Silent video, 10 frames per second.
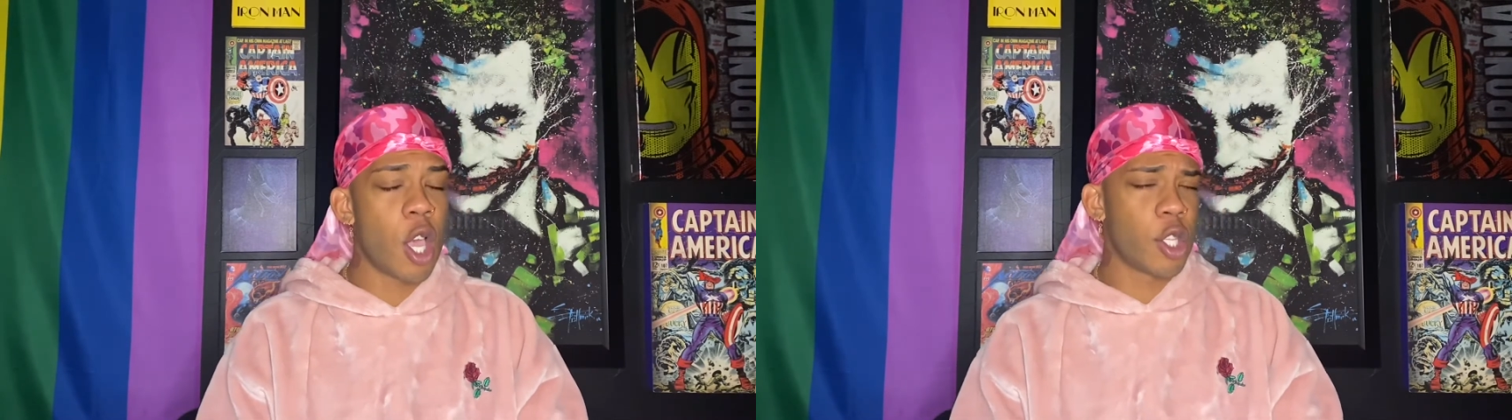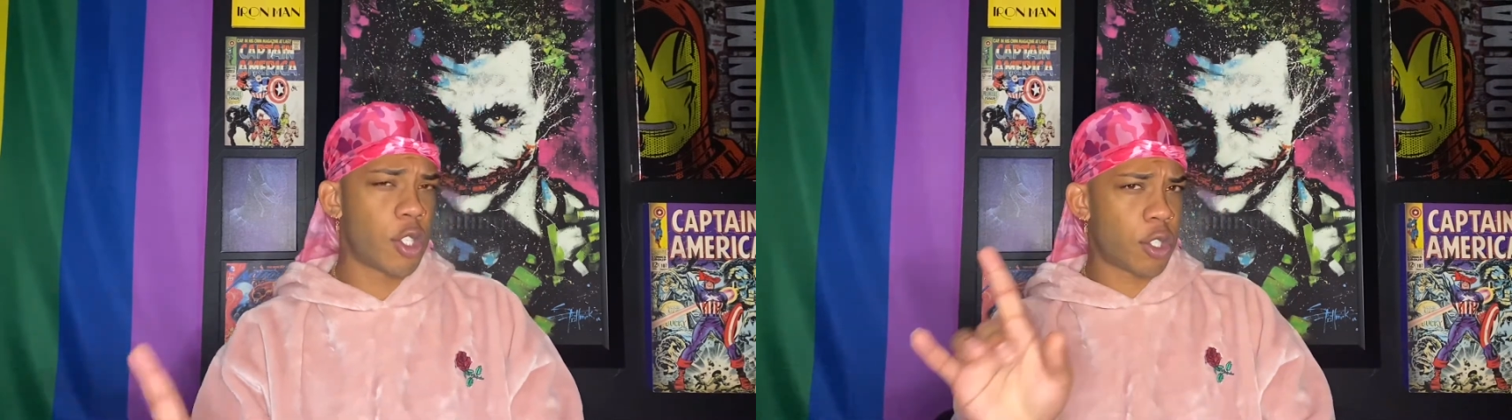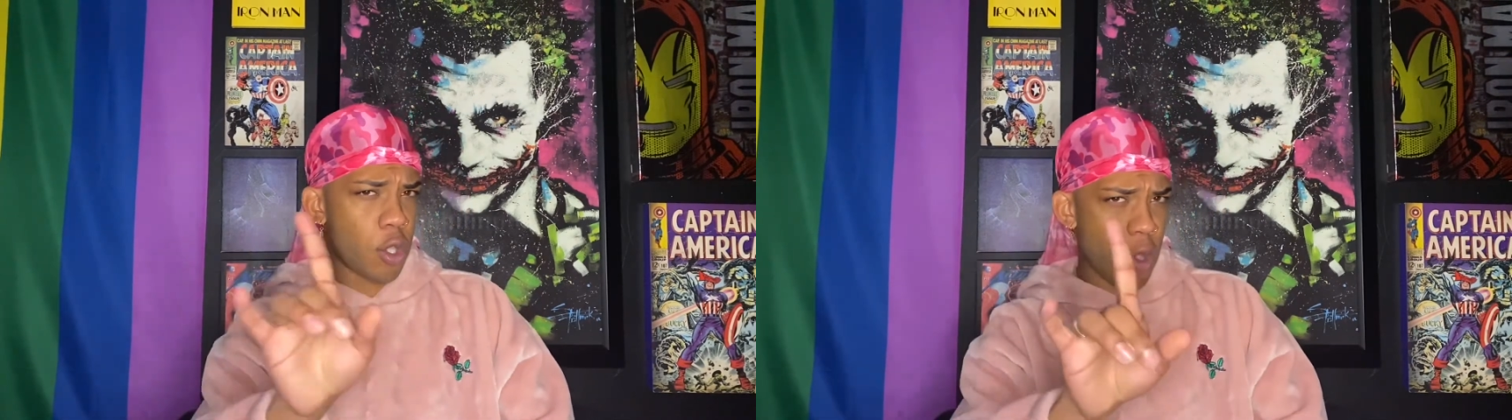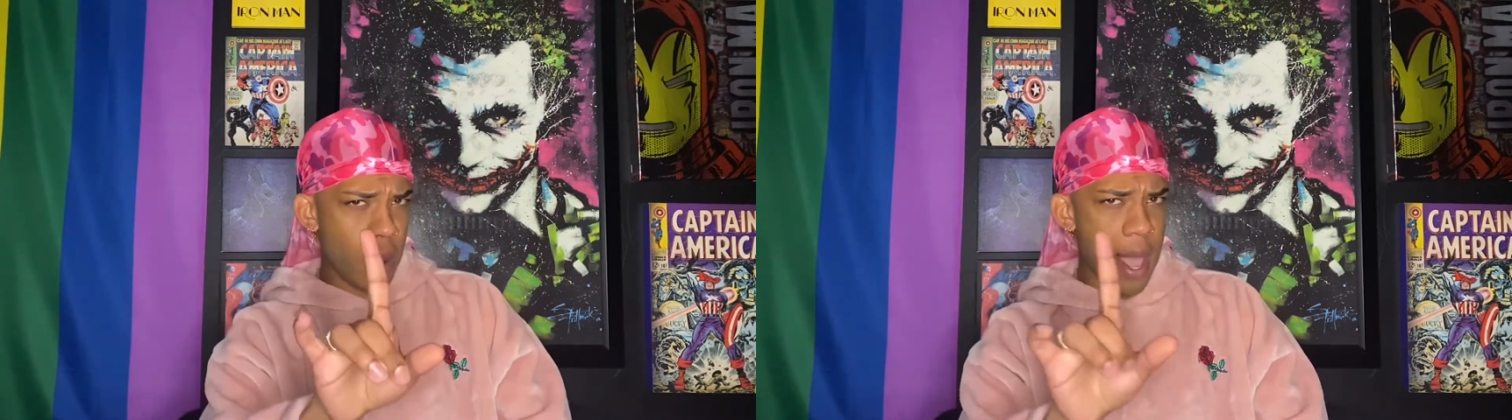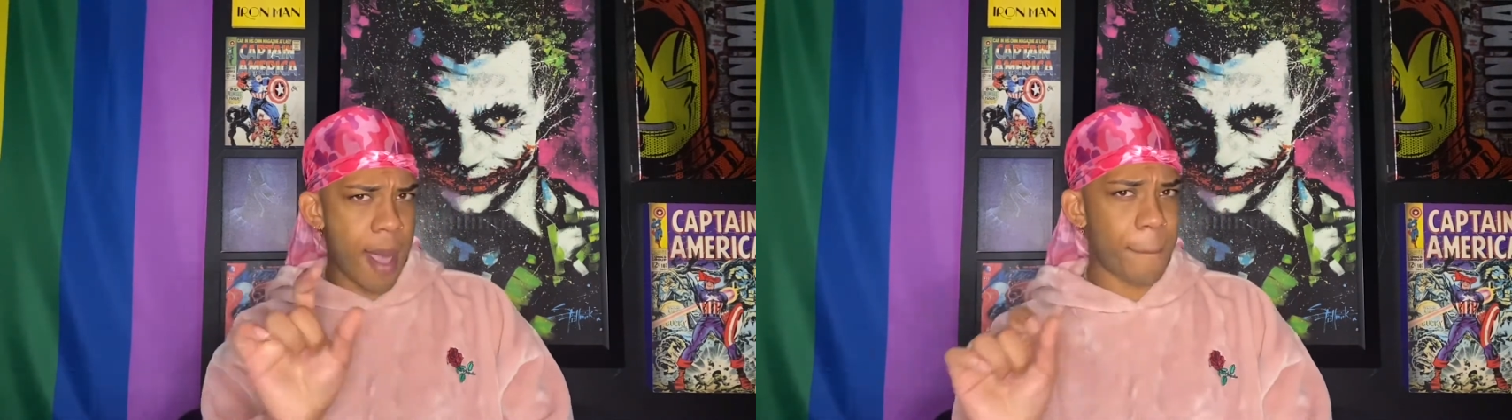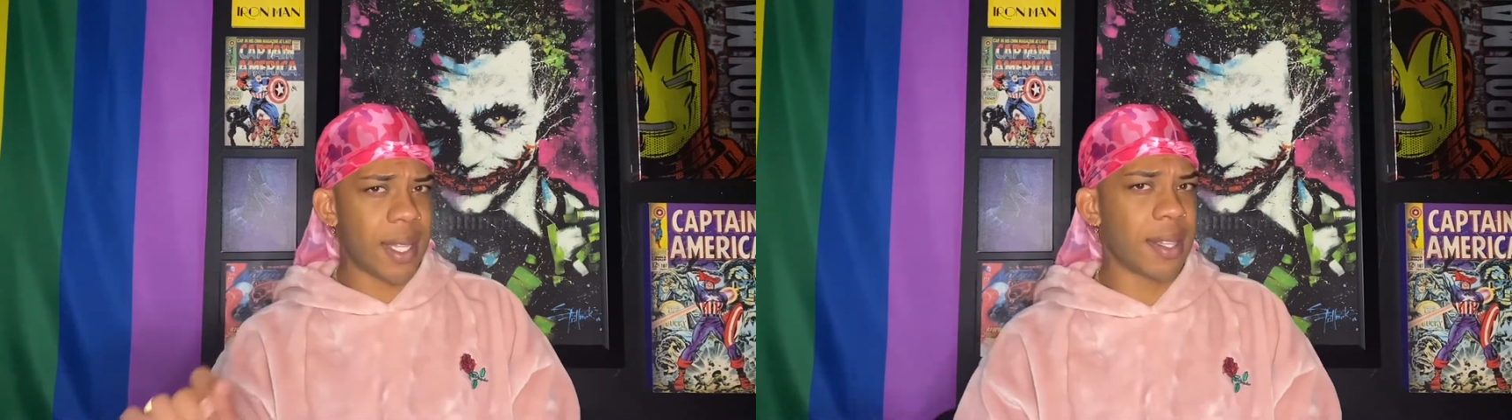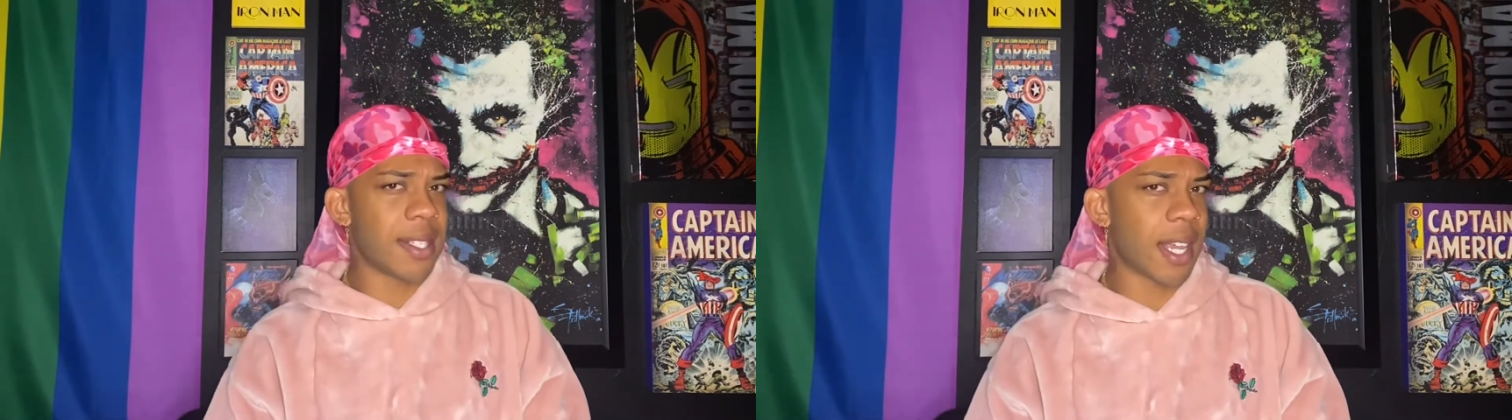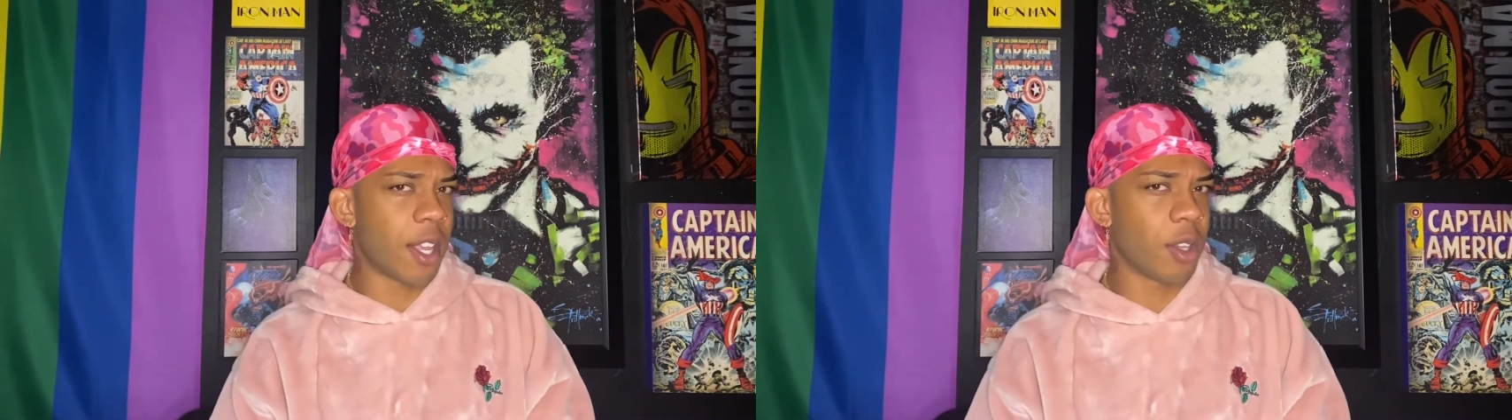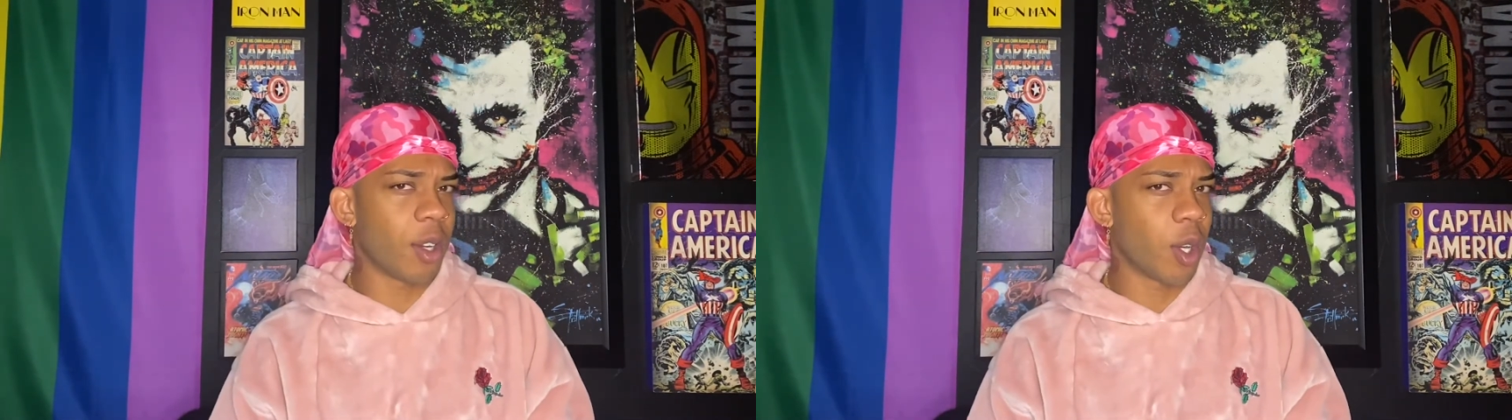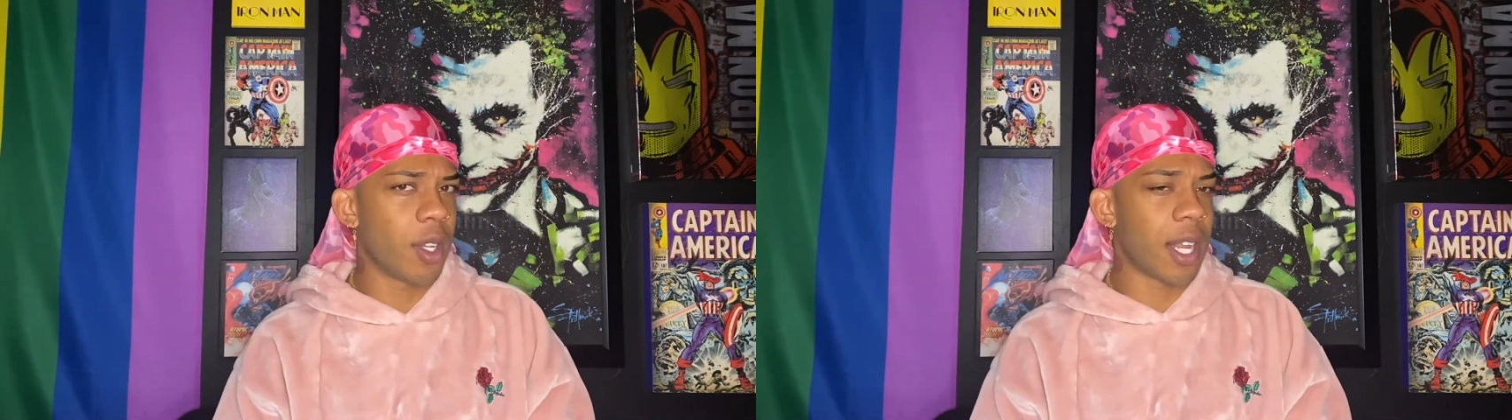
So I met this other girl